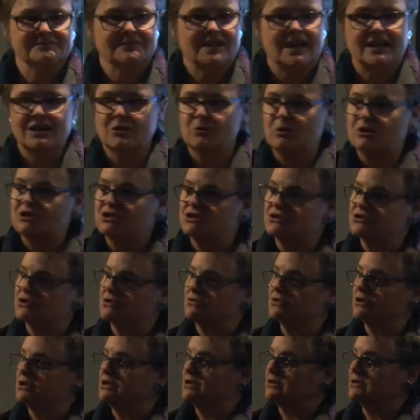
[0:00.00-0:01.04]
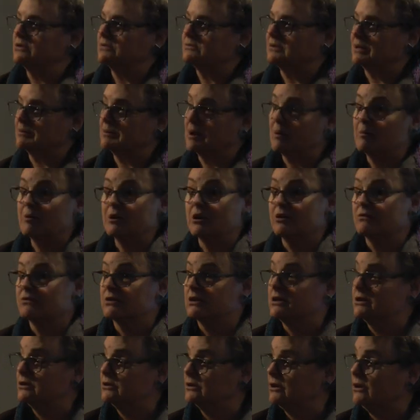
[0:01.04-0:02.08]
Any questions over here? I'm coming over
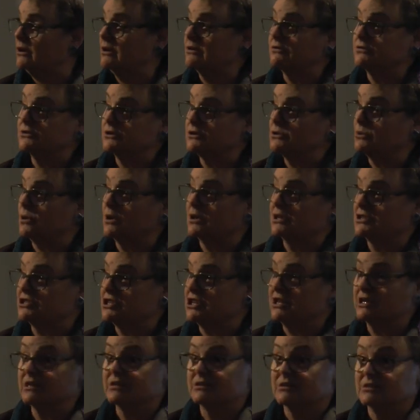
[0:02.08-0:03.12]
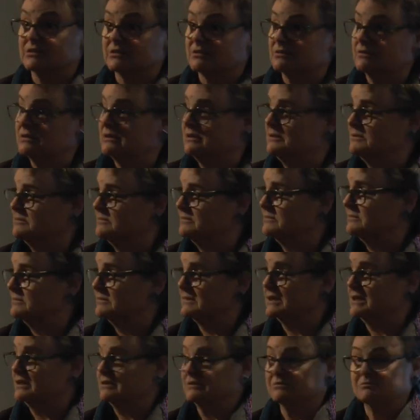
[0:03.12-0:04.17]
here to offer you all a chance.
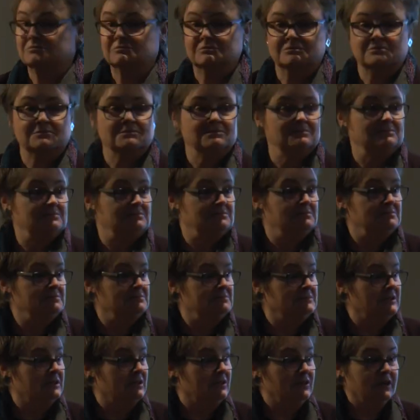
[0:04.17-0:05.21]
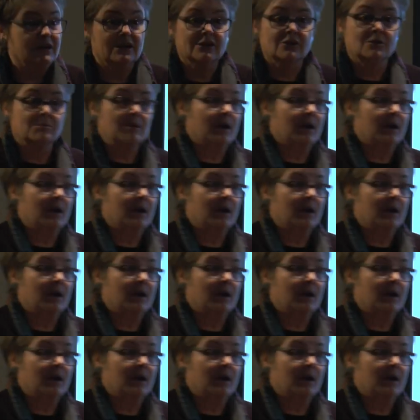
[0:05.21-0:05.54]
no? All right, I'll go